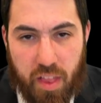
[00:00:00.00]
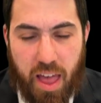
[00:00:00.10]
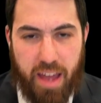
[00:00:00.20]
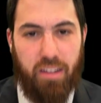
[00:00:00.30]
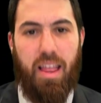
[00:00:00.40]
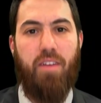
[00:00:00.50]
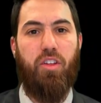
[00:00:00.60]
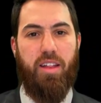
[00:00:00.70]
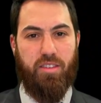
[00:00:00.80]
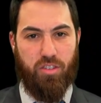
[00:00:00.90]
At a level
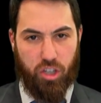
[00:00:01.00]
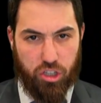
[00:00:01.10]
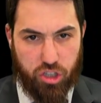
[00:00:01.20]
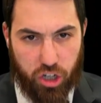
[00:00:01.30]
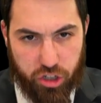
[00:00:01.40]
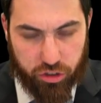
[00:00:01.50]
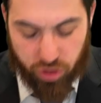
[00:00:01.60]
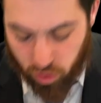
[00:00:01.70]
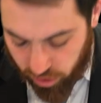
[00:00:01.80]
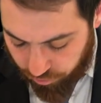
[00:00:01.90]
that is a concern, he'll
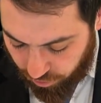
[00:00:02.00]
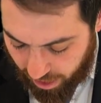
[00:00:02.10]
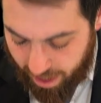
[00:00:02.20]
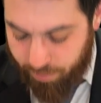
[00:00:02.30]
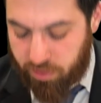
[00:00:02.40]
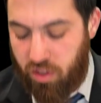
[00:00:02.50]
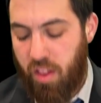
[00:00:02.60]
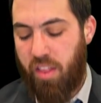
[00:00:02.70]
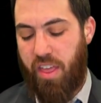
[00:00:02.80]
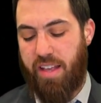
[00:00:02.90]
stoke the flames,
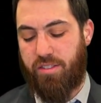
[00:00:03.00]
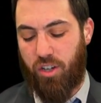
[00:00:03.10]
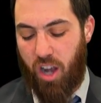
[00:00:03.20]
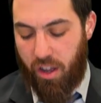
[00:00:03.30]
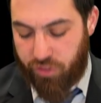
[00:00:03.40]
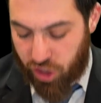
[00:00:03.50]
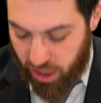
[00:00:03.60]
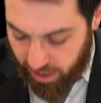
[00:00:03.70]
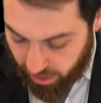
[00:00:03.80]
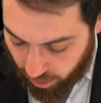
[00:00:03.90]
the Isra of
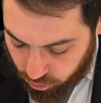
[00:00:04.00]
Shehiyah.